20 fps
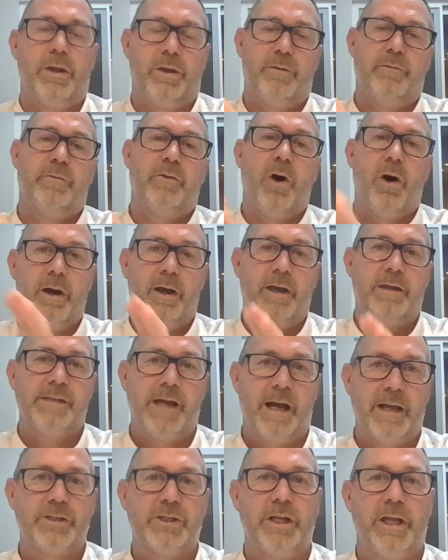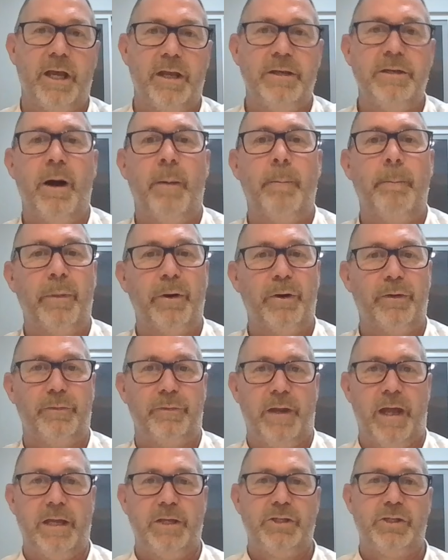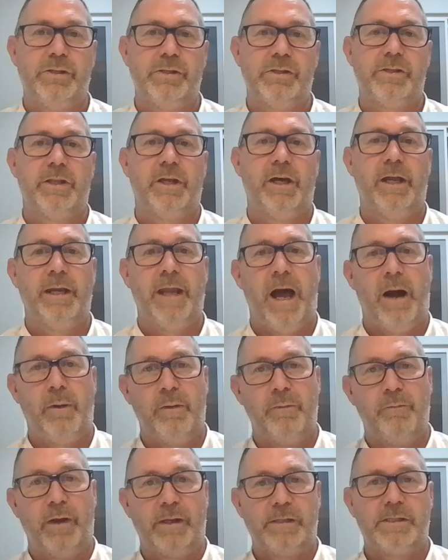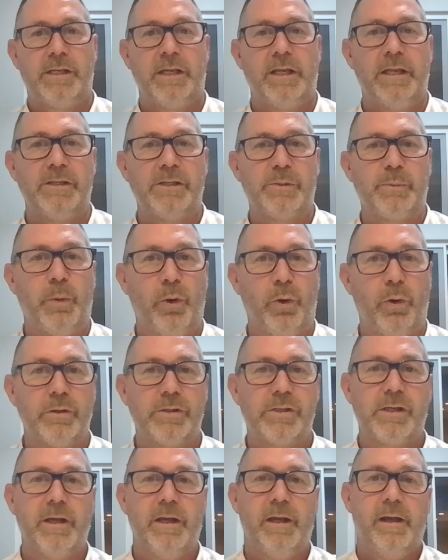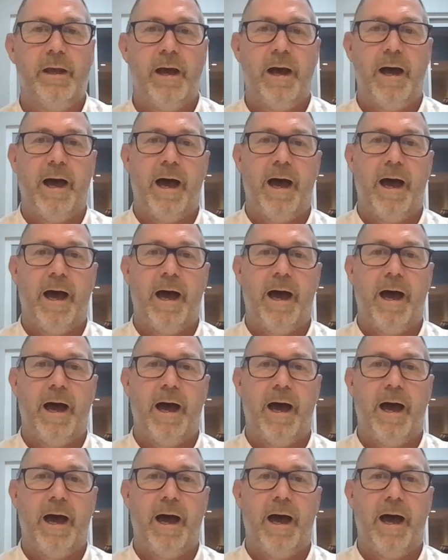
What you've got is actually a number of nations that are now investing in sport,